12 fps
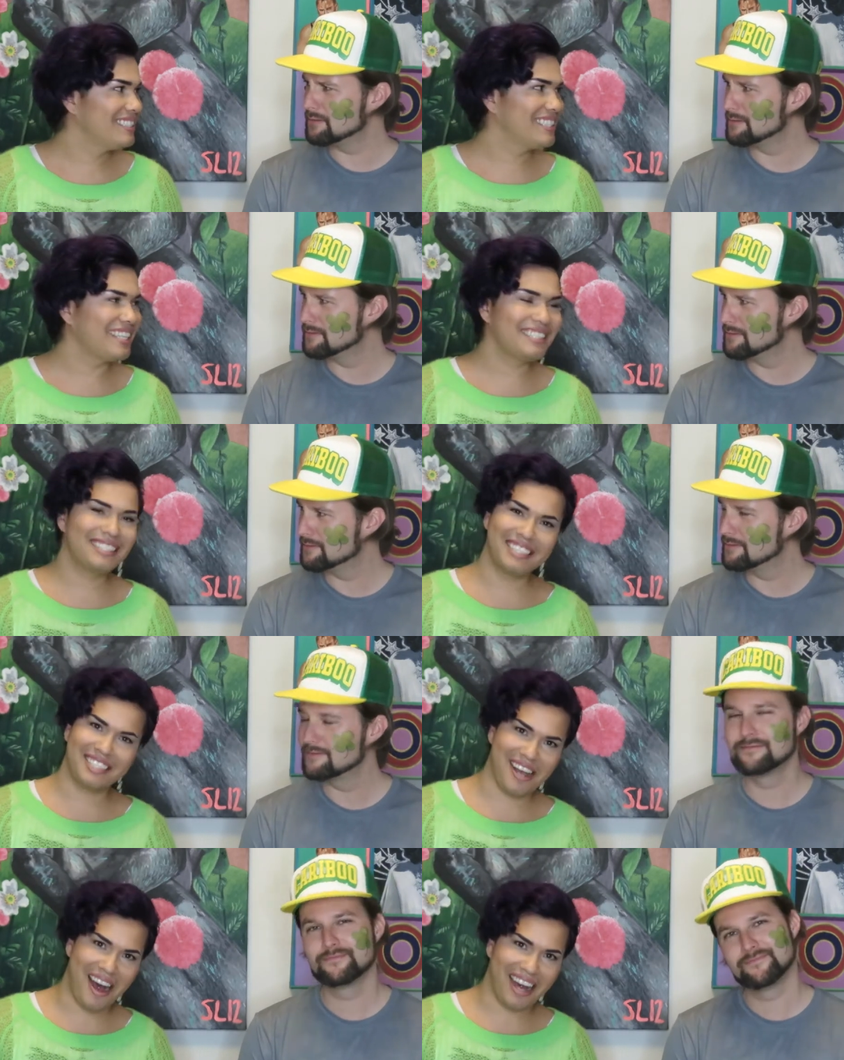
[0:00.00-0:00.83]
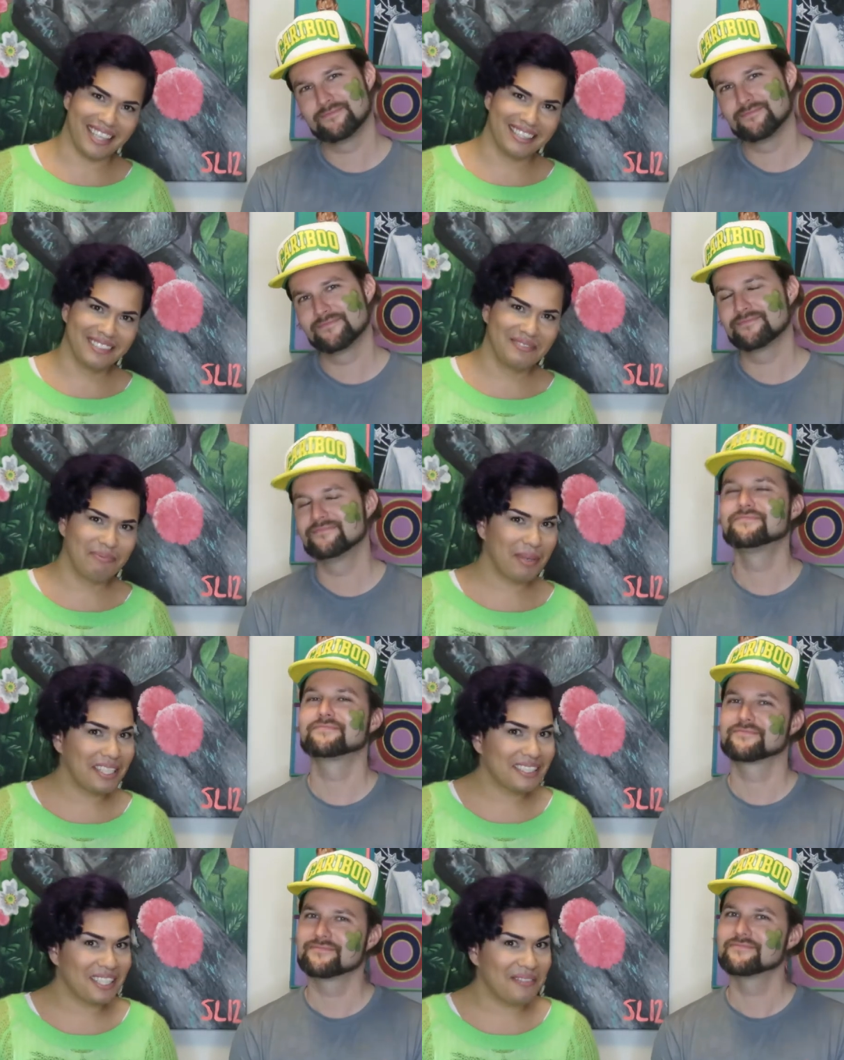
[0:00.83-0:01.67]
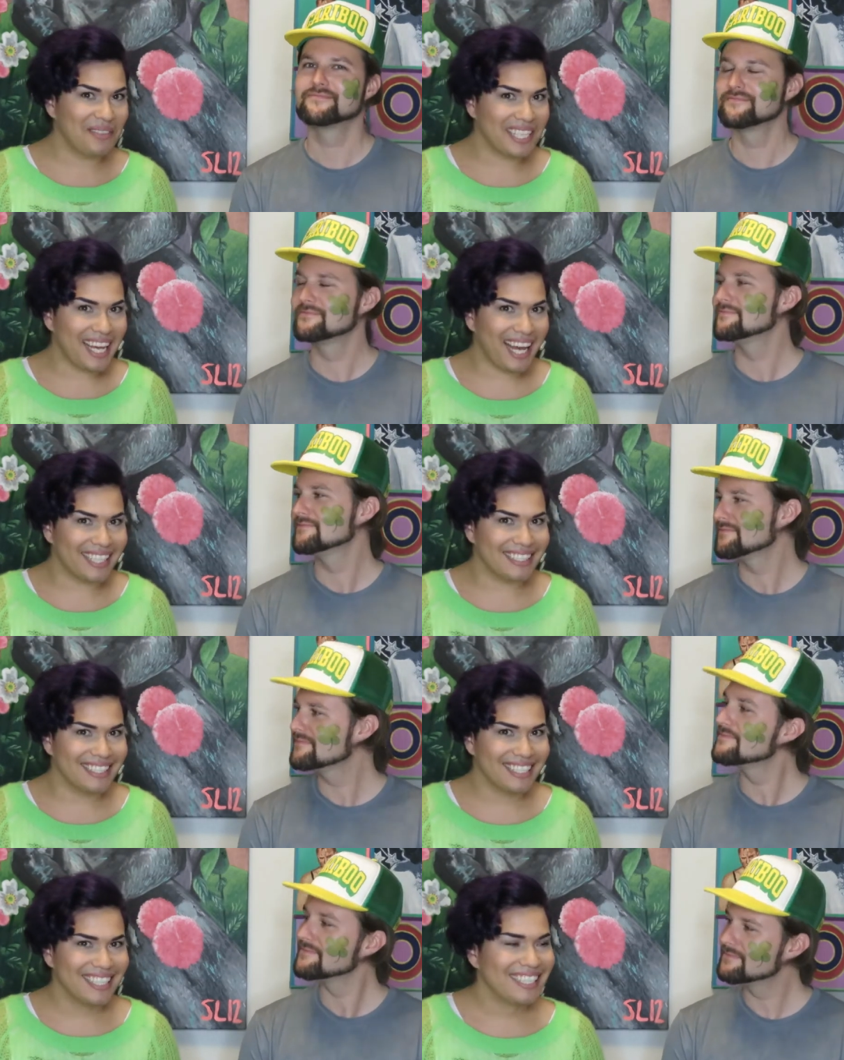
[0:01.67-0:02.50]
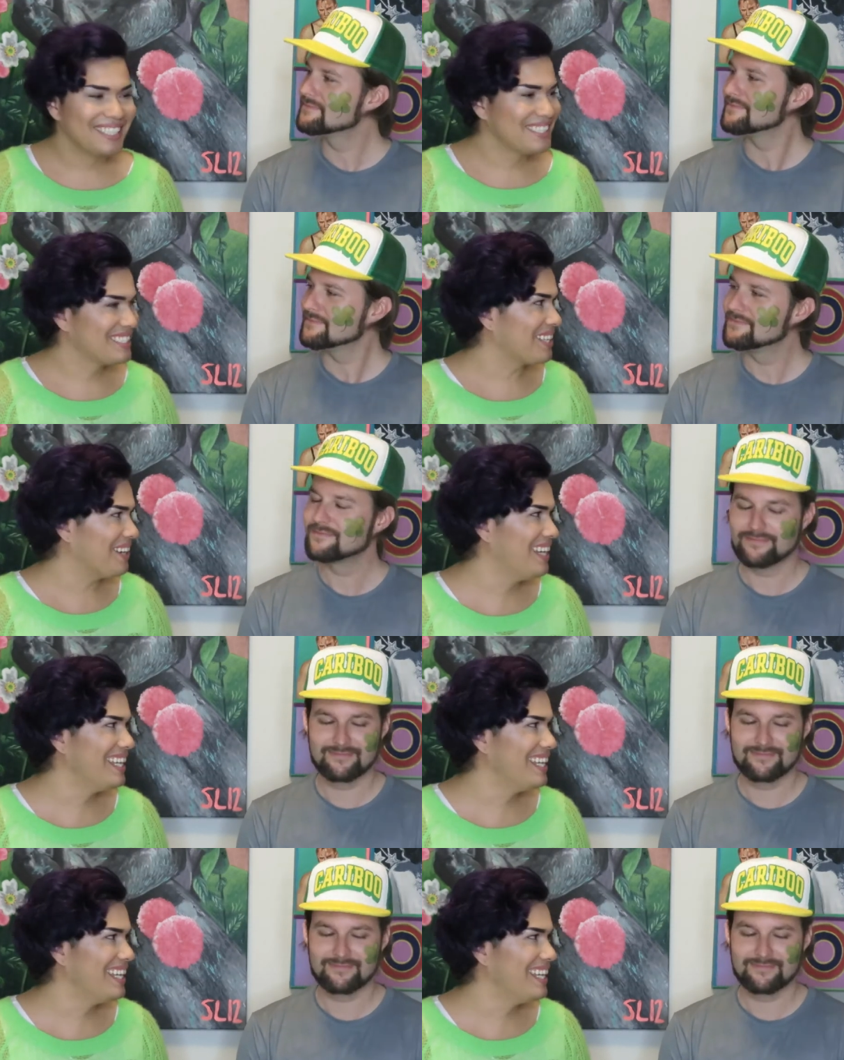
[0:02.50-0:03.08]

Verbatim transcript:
Speaker 1: Just a shot, but it's gonna be good. So,